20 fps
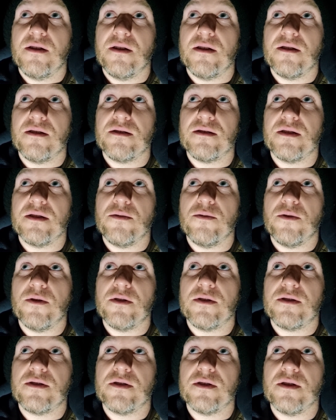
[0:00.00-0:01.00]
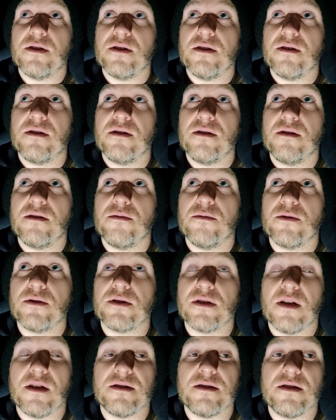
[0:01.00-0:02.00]
see what
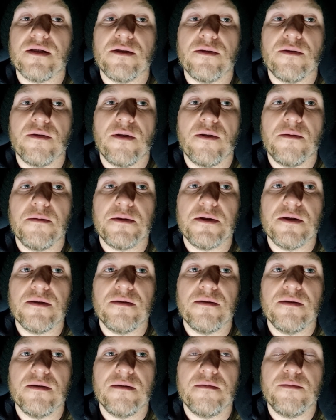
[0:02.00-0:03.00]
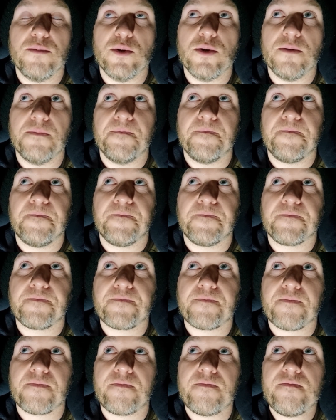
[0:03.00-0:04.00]
size they do grow up to, but
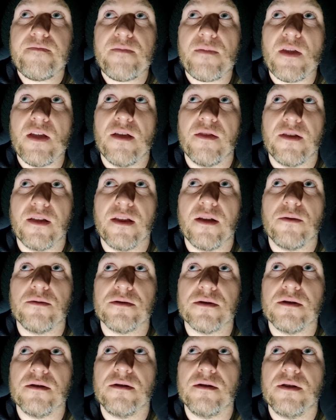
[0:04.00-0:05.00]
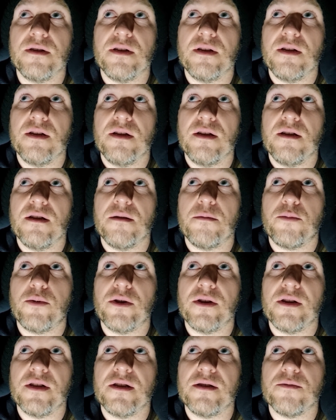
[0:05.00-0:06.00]
I think that was a
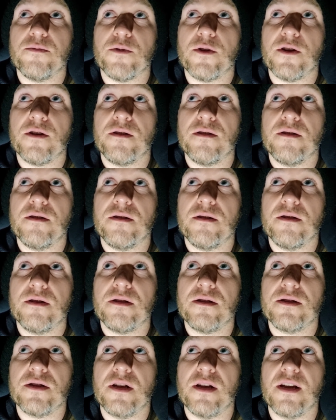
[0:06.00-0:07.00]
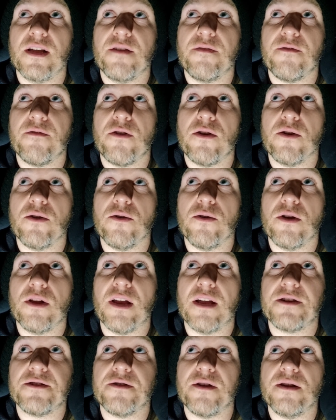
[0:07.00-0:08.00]
pretty decent one. Certainly give the rod a good
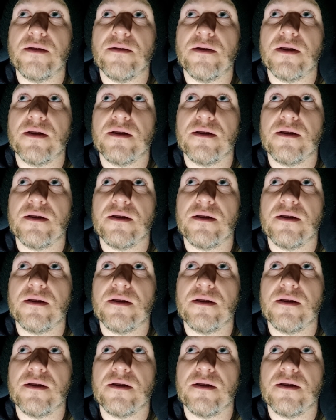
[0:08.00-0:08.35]
clatter anyway.